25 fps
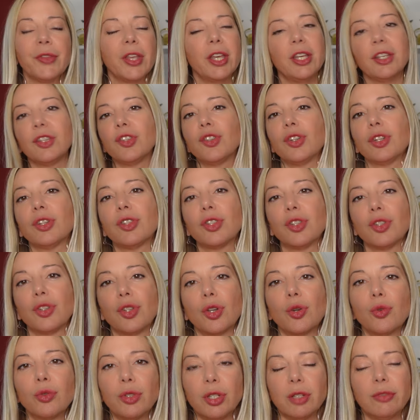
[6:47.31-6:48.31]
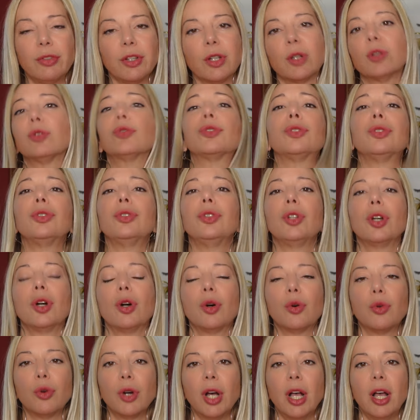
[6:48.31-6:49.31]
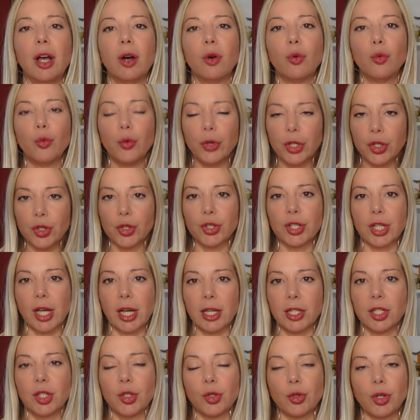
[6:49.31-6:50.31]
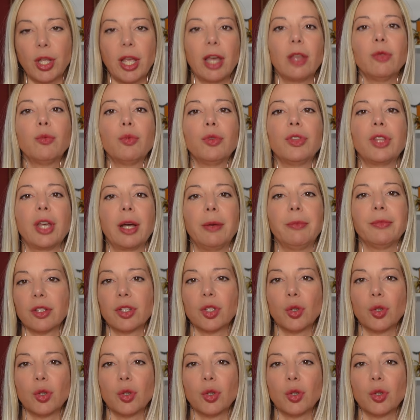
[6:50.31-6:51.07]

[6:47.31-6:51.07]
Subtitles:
It's just so difficult to know which size to get with them.